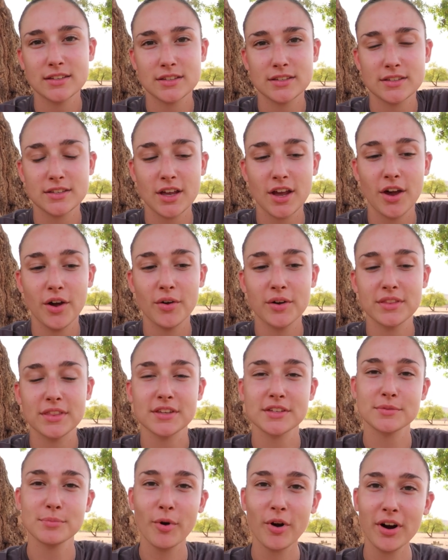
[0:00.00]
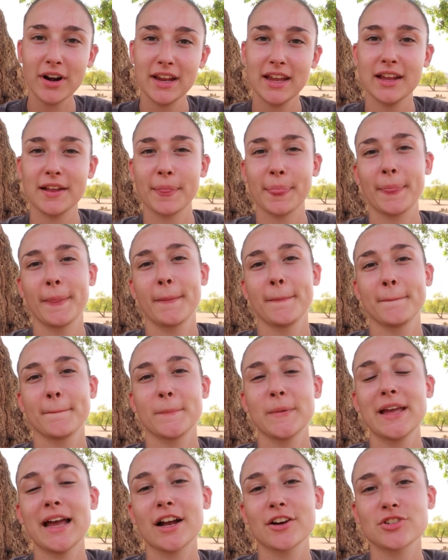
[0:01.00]
So this morning,
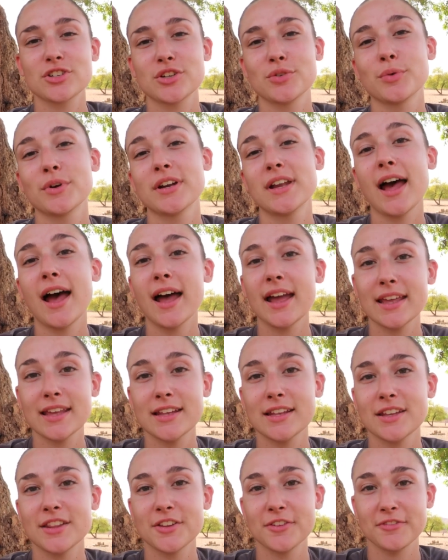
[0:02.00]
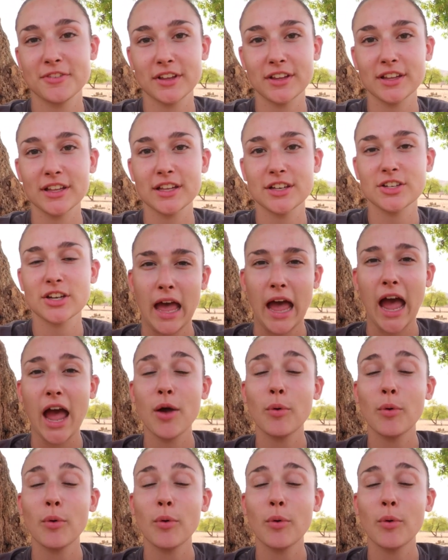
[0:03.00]
we actually were not in the village.